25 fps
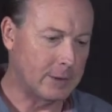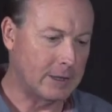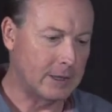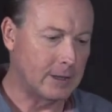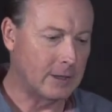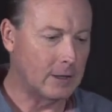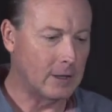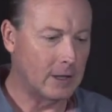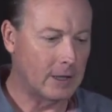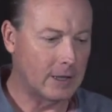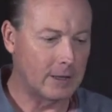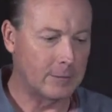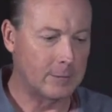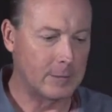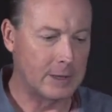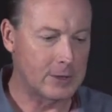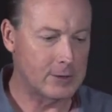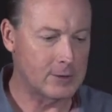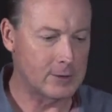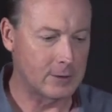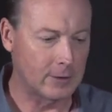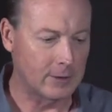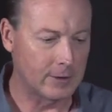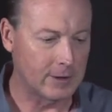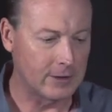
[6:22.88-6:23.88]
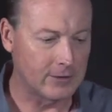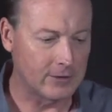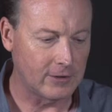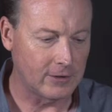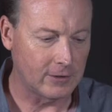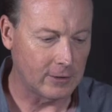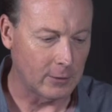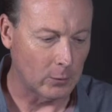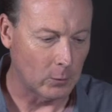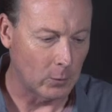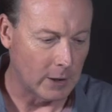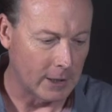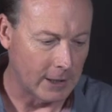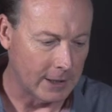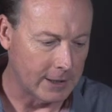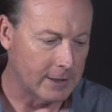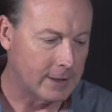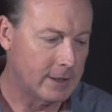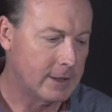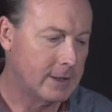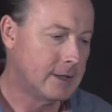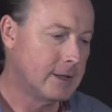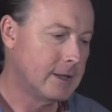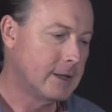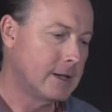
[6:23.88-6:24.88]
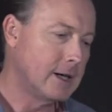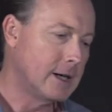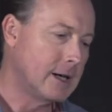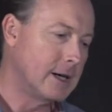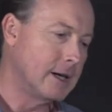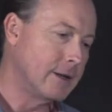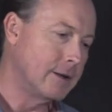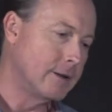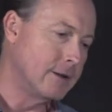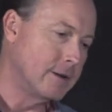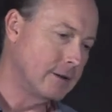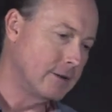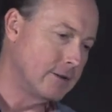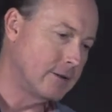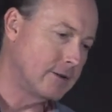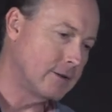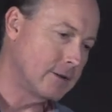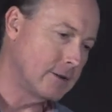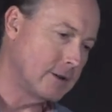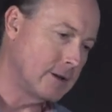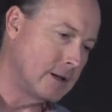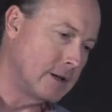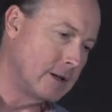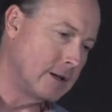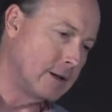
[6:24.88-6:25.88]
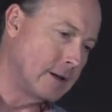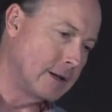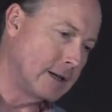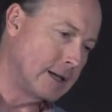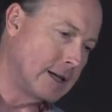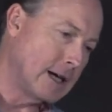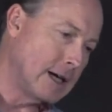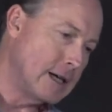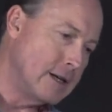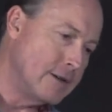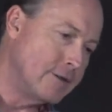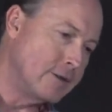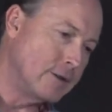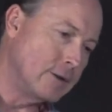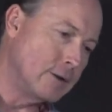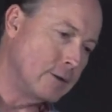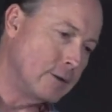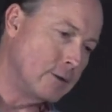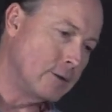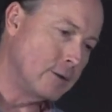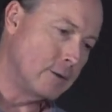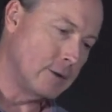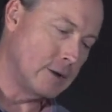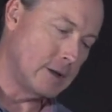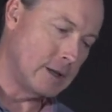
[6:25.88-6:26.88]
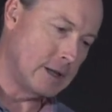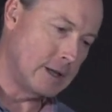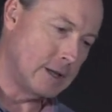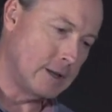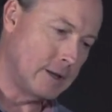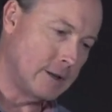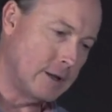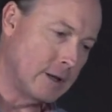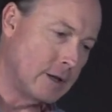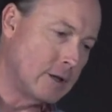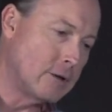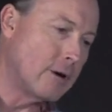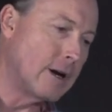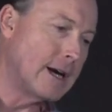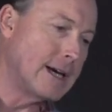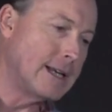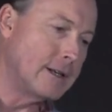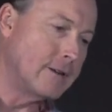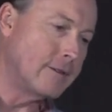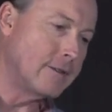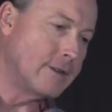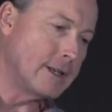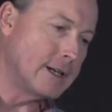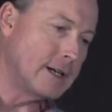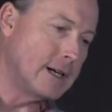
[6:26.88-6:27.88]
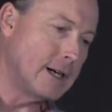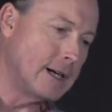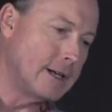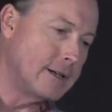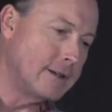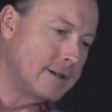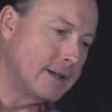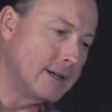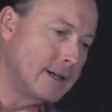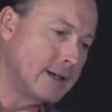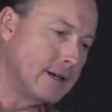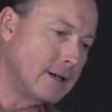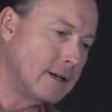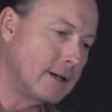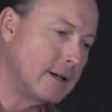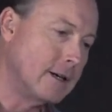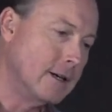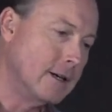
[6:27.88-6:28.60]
me earlier, Mitchell, this is the wine that gave you the grain of the idea